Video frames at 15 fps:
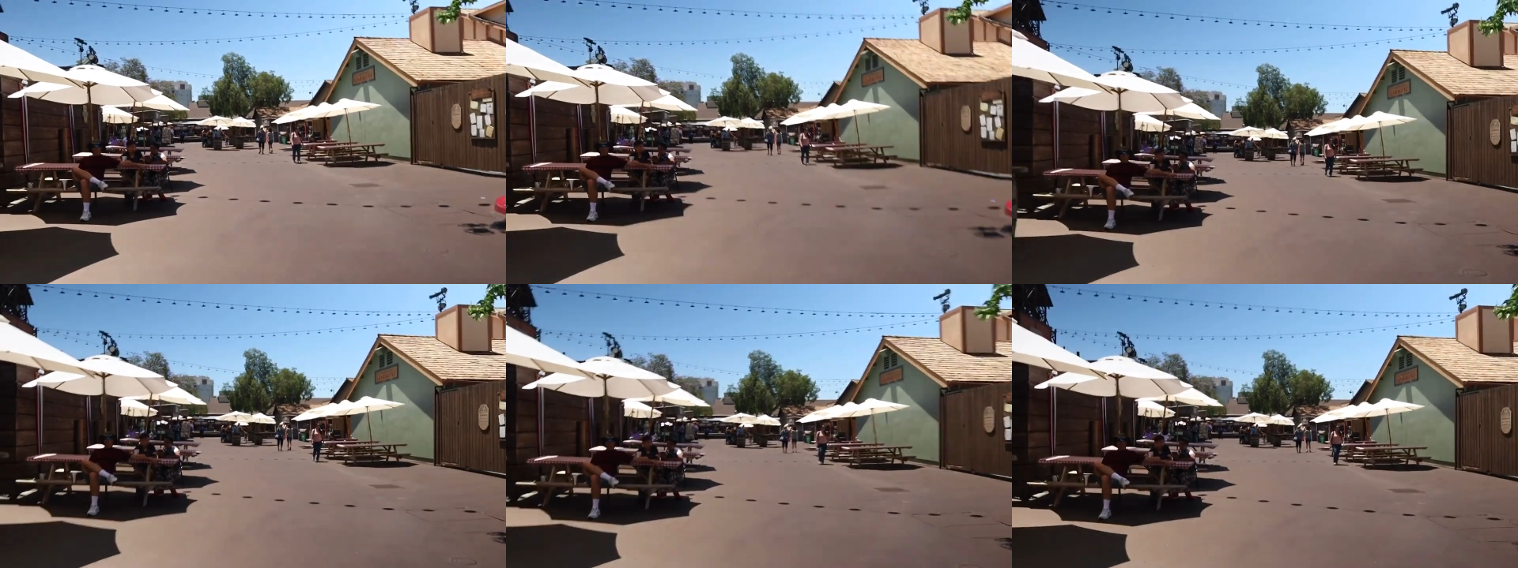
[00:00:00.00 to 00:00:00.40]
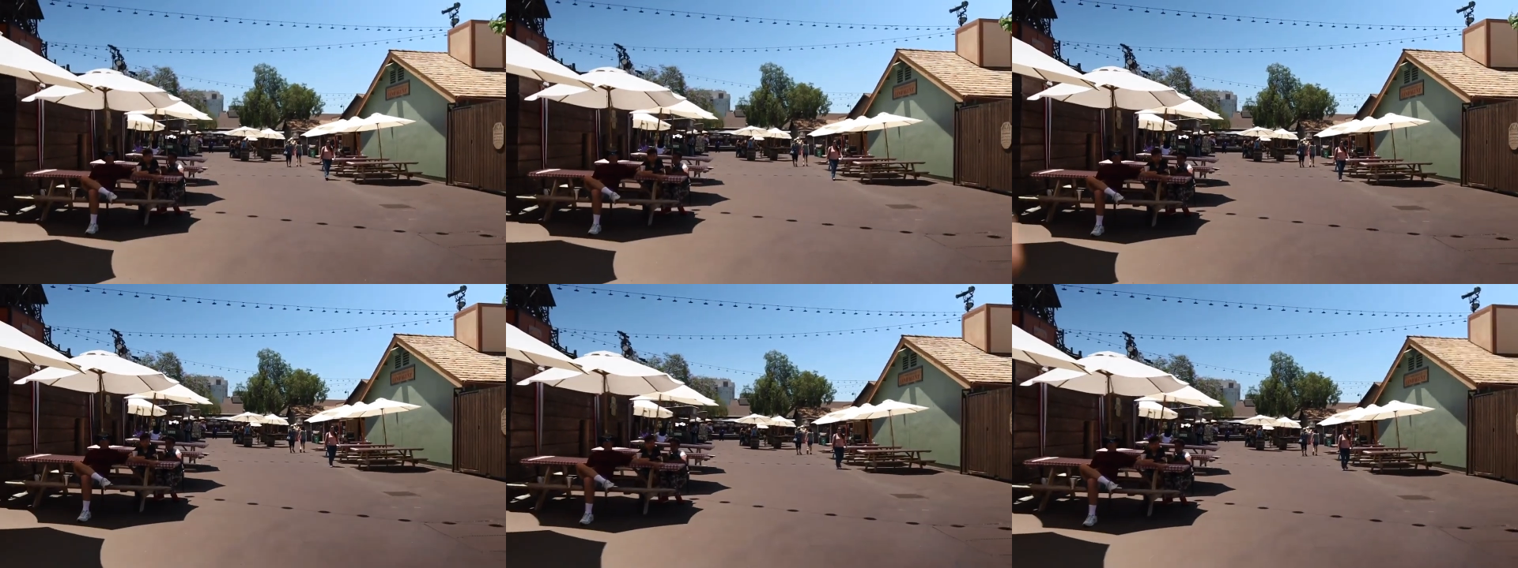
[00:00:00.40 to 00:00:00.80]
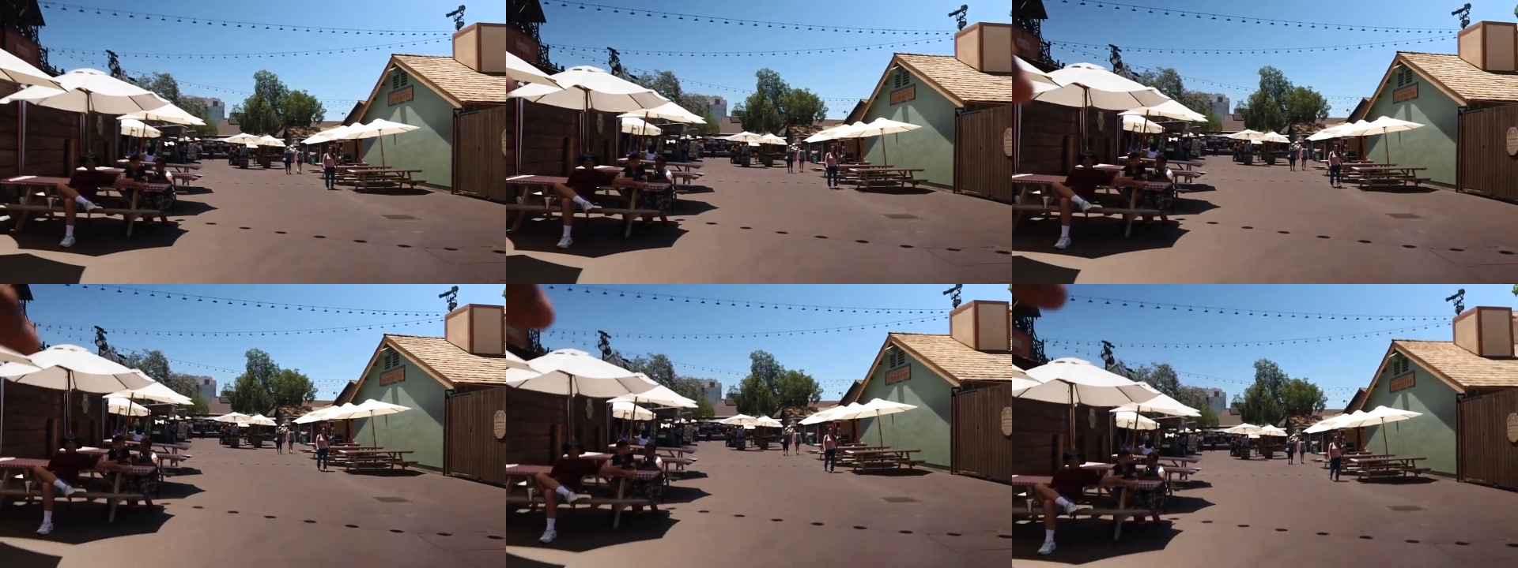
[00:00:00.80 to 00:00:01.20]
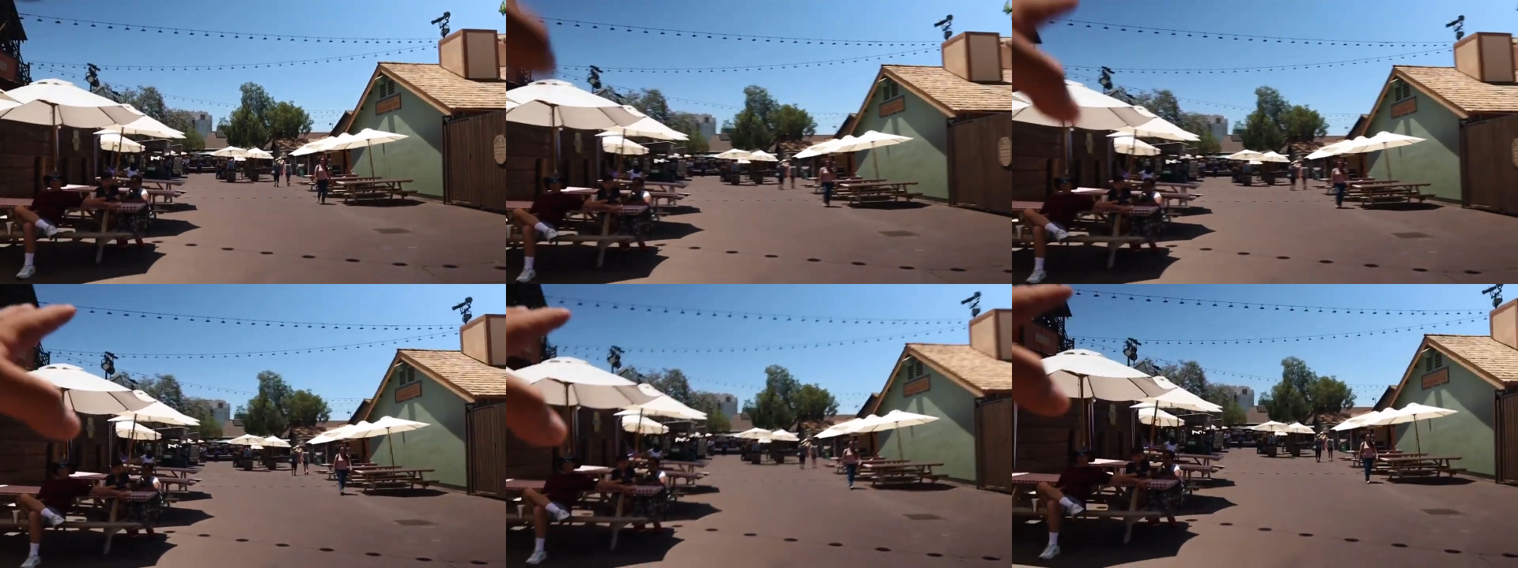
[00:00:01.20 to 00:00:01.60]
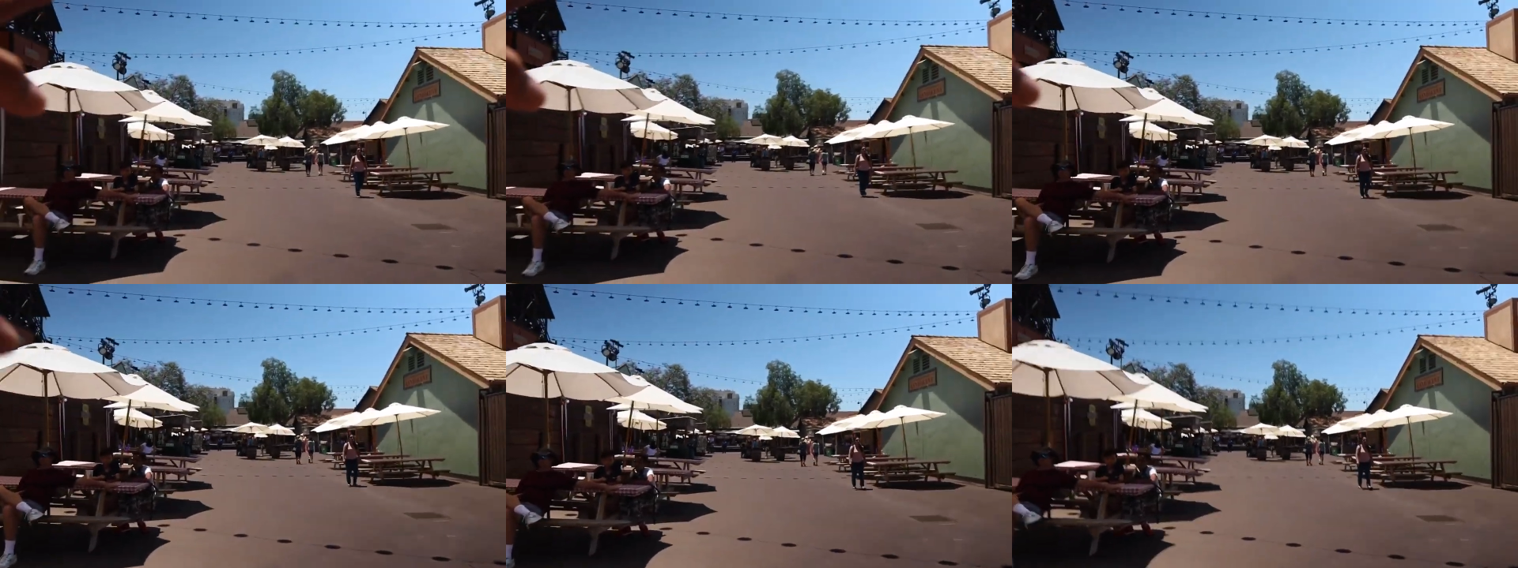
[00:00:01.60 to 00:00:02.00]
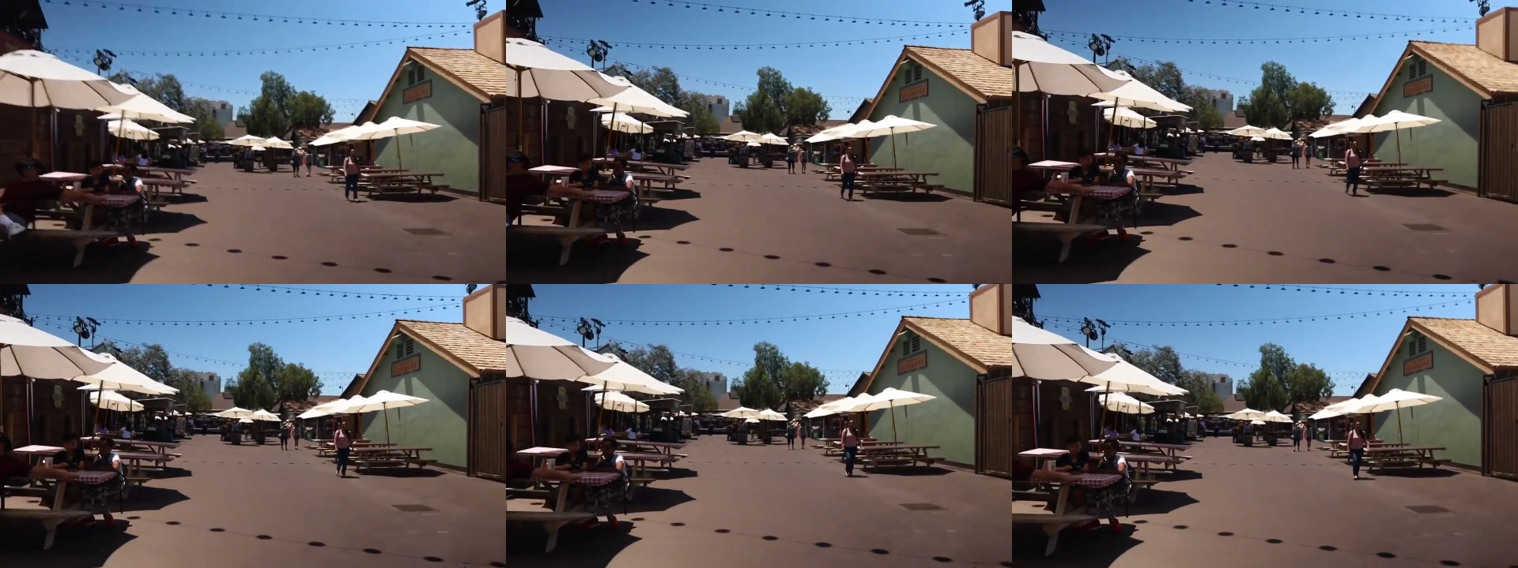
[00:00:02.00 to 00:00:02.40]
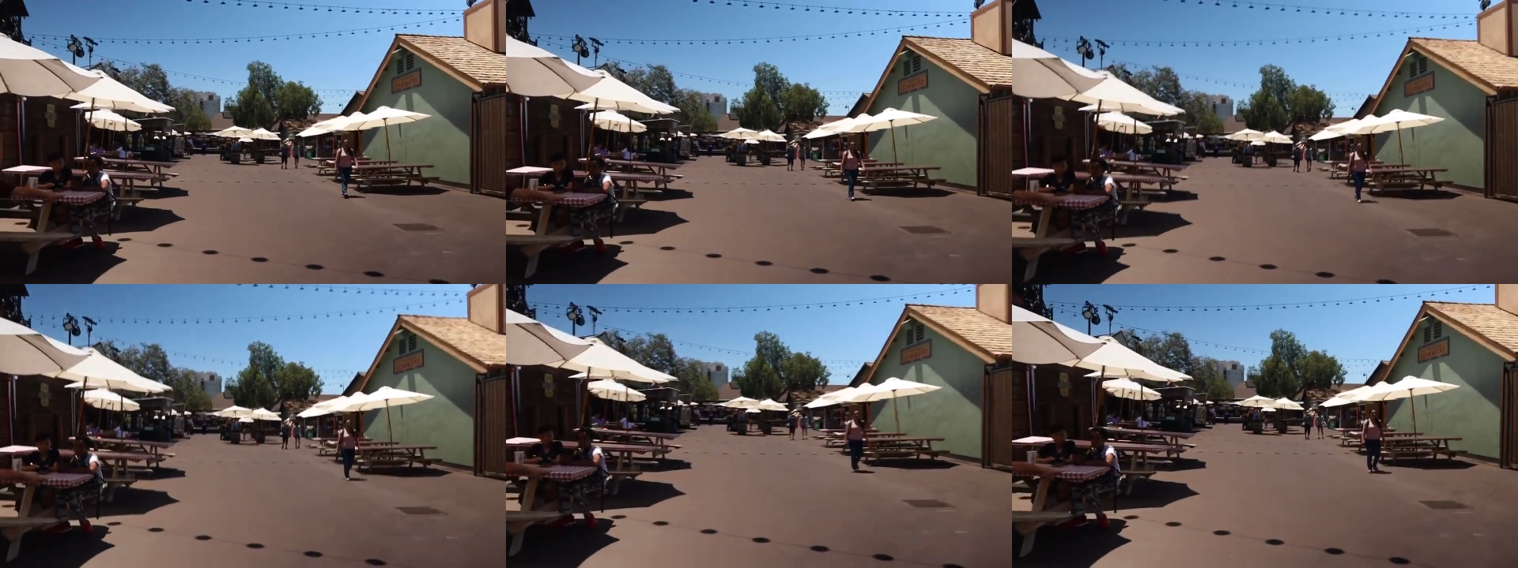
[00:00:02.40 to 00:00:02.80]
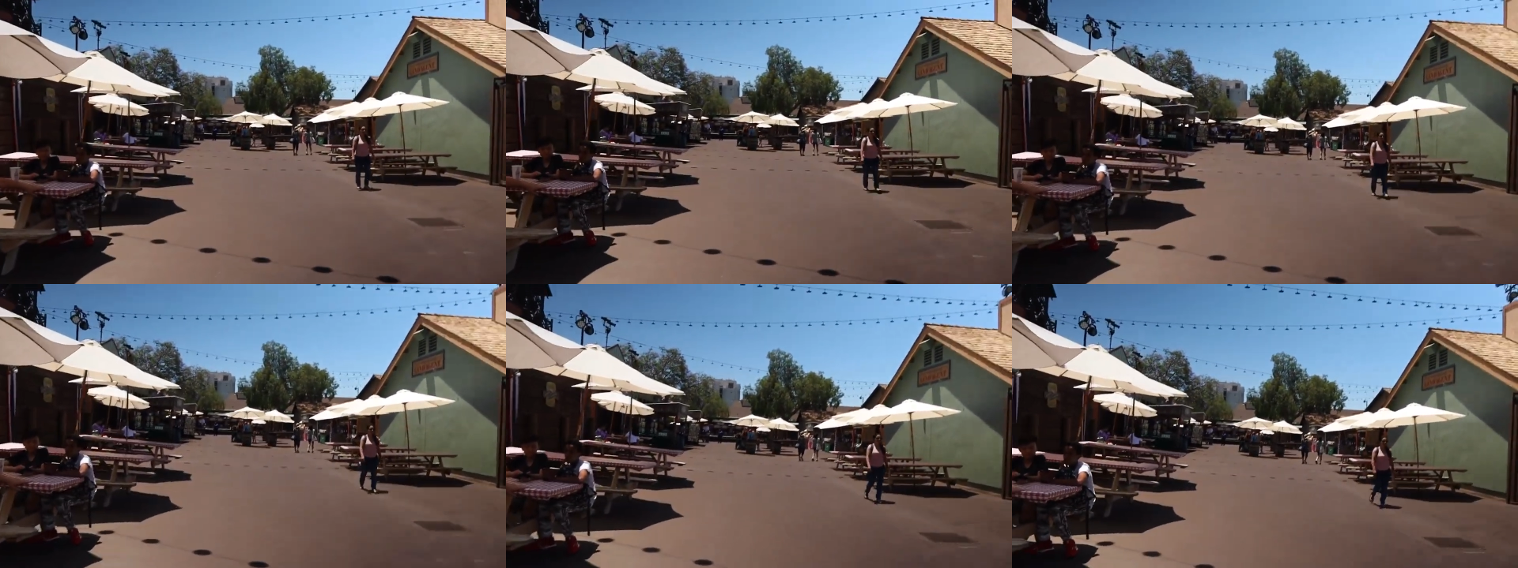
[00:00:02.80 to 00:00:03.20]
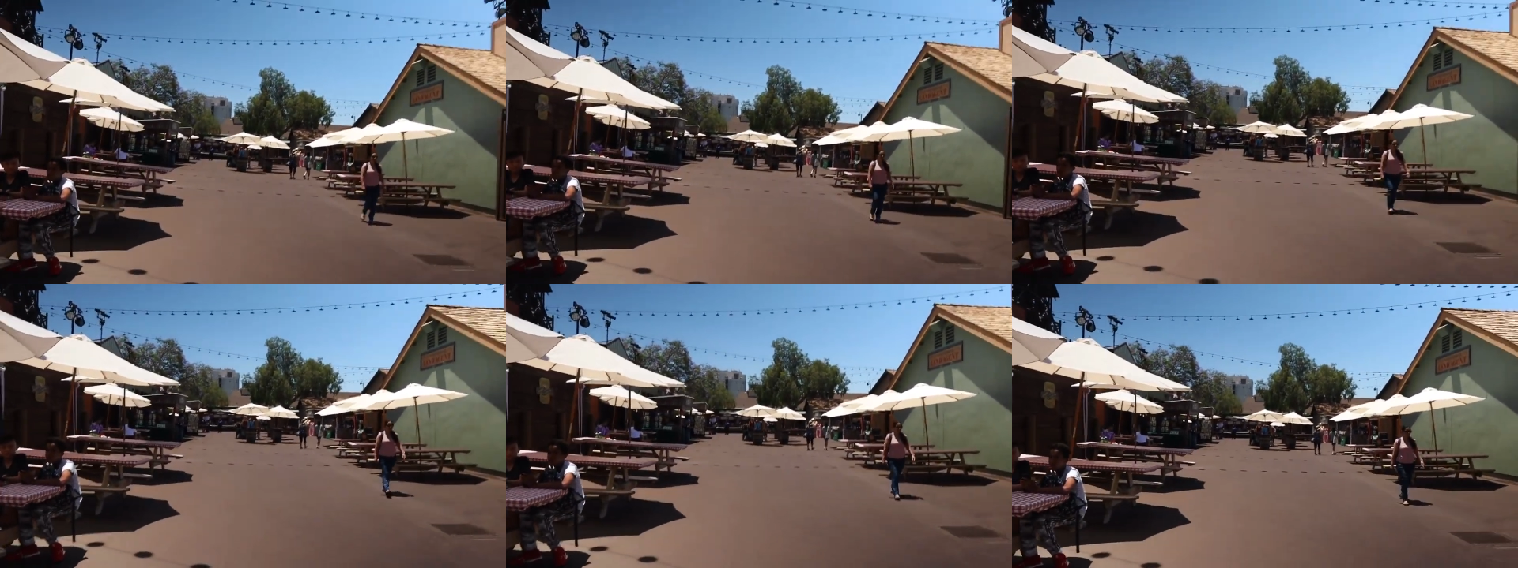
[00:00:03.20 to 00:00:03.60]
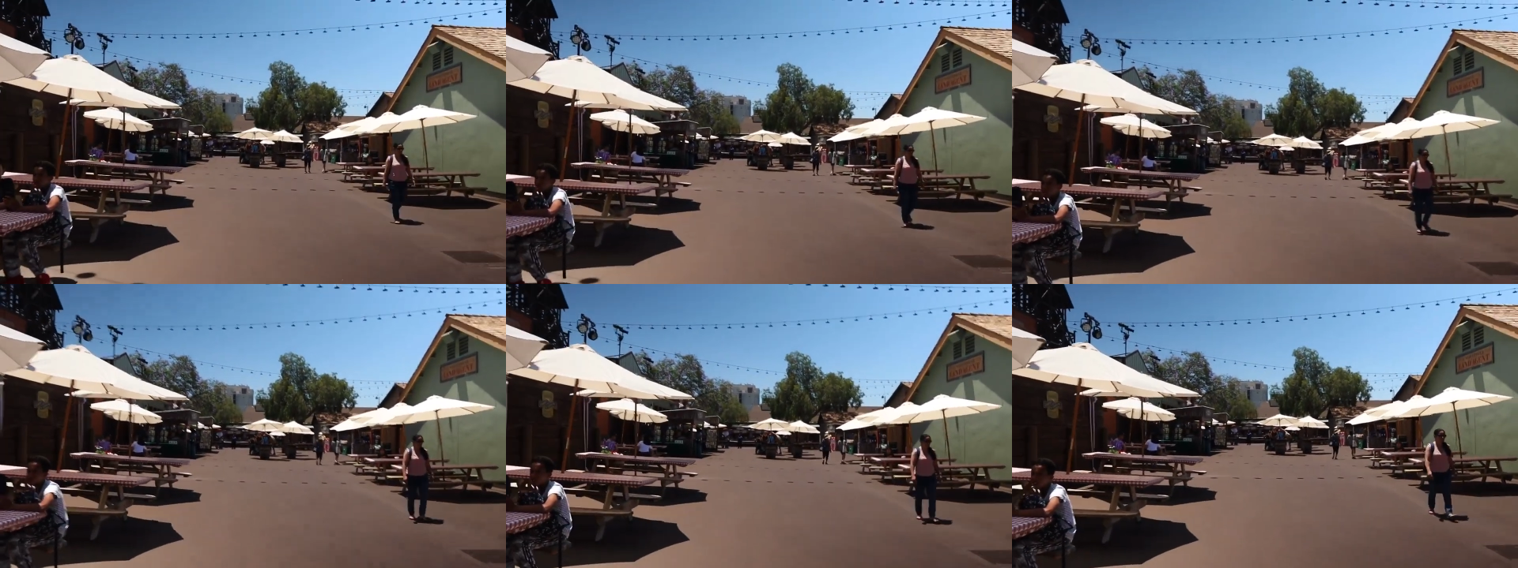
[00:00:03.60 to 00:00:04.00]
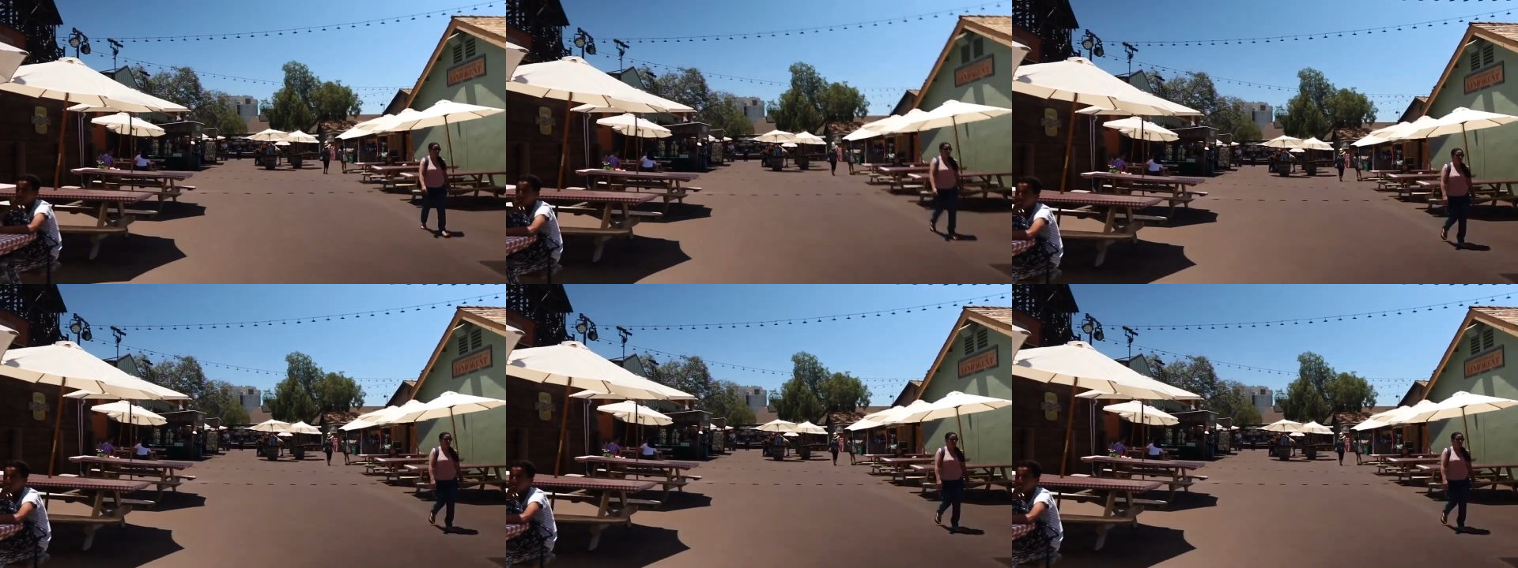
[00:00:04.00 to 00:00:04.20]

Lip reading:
[unreadable: no face in view]